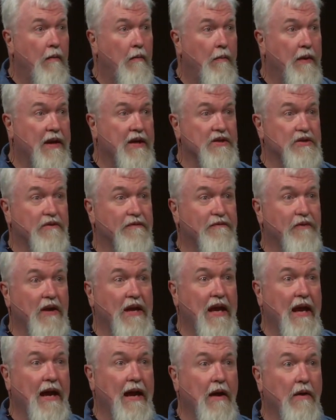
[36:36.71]
Because you're
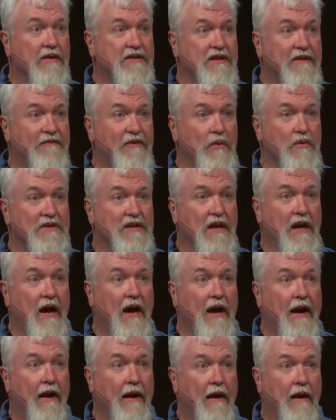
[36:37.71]
freaking out as if it was a
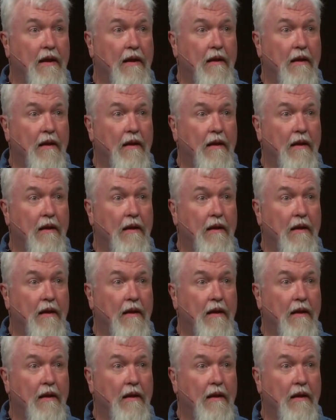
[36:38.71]
God.